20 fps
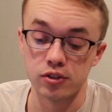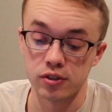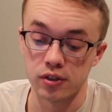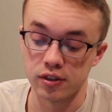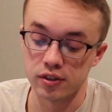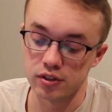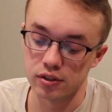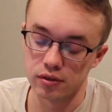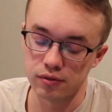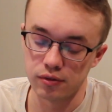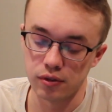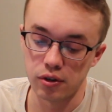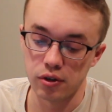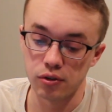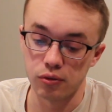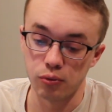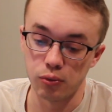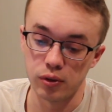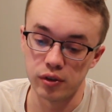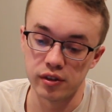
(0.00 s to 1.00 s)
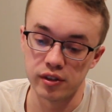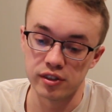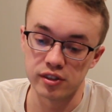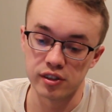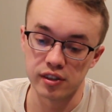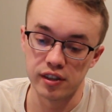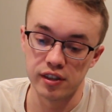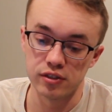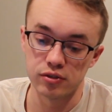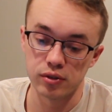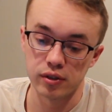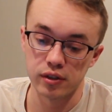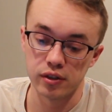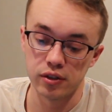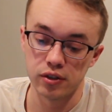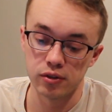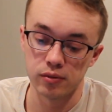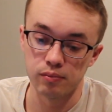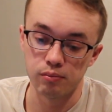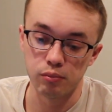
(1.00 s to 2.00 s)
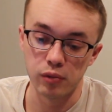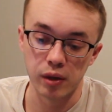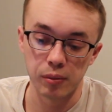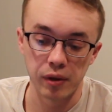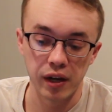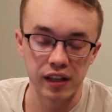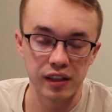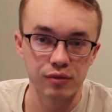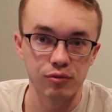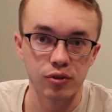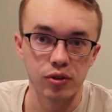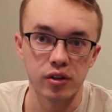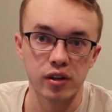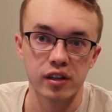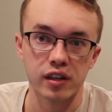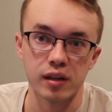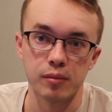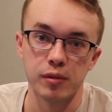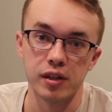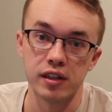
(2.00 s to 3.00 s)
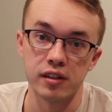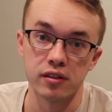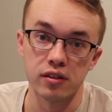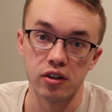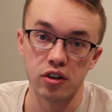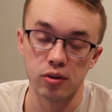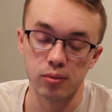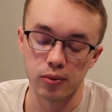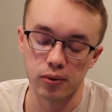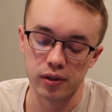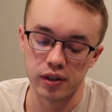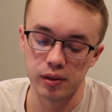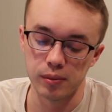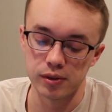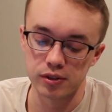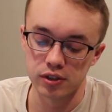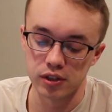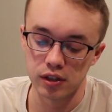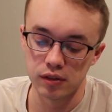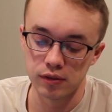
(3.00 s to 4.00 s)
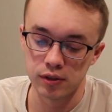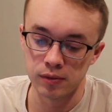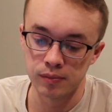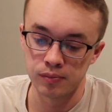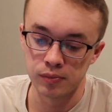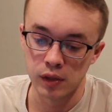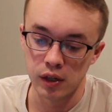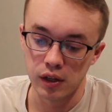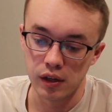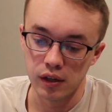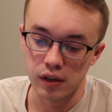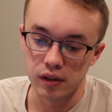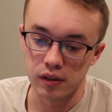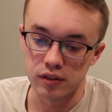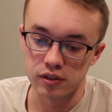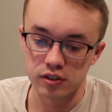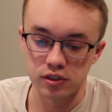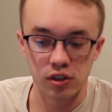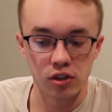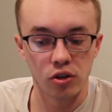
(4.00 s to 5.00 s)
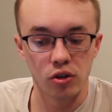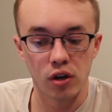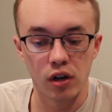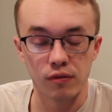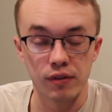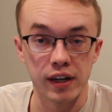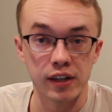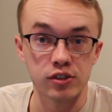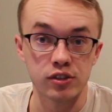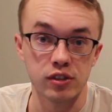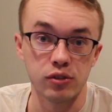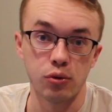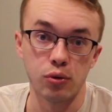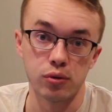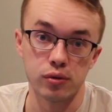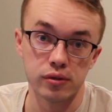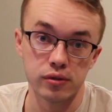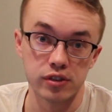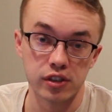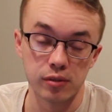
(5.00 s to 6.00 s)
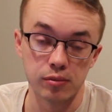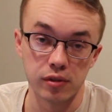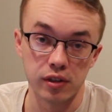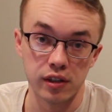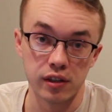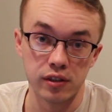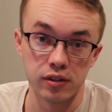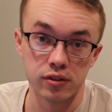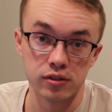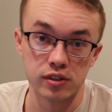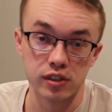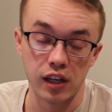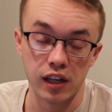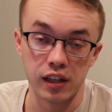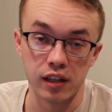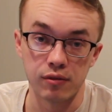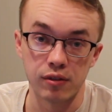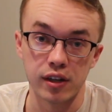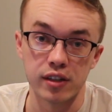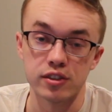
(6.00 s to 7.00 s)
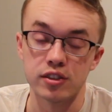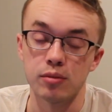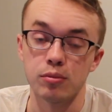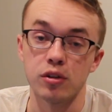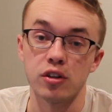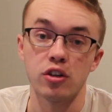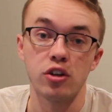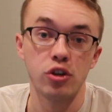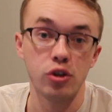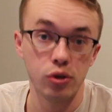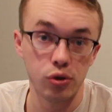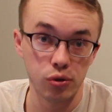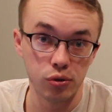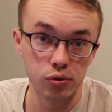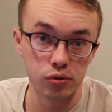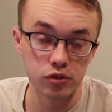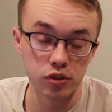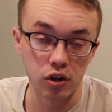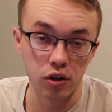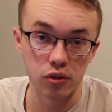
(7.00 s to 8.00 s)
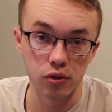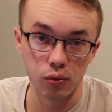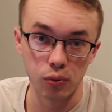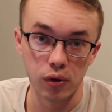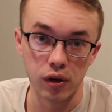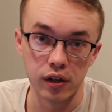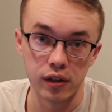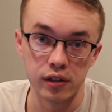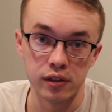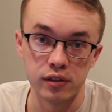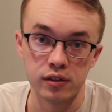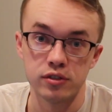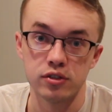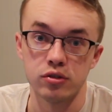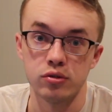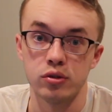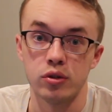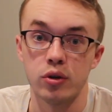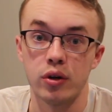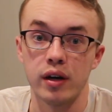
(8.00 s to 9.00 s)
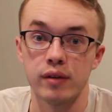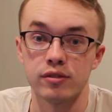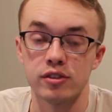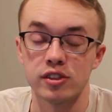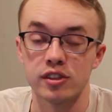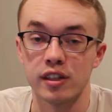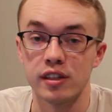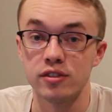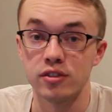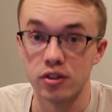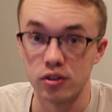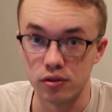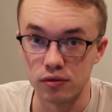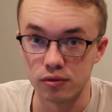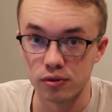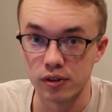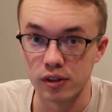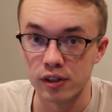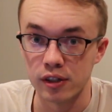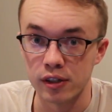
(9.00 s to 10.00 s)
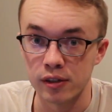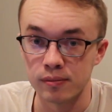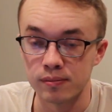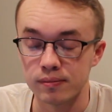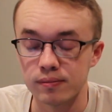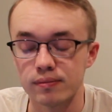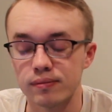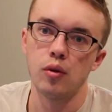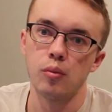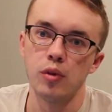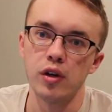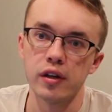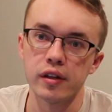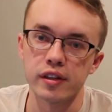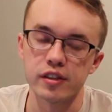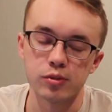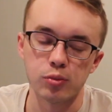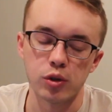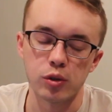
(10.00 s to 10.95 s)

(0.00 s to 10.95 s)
shots so far with this lens right here, but I kind of feel like I'm hitting the upper limits of it. So I've actually ordered something else, and I've got something huge on the way, so you all have to stay tuned for that. But yeah, that's